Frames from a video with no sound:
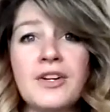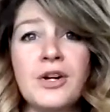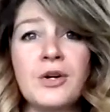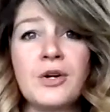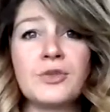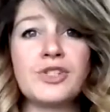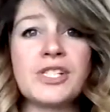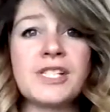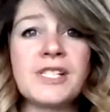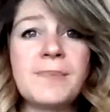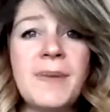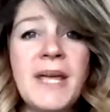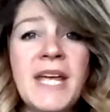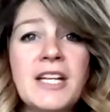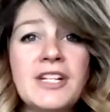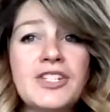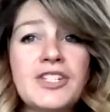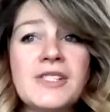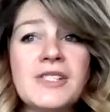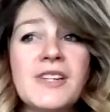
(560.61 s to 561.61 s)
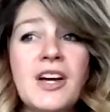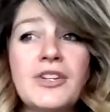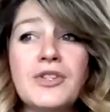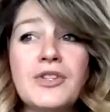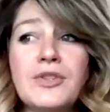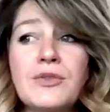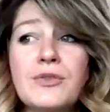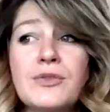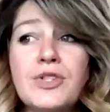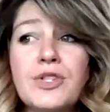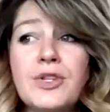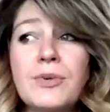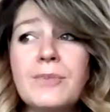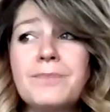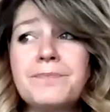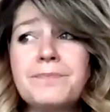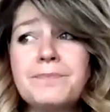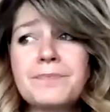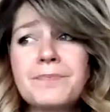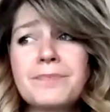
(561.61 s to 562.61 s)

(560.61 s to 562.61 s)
coaches' pages on YouTube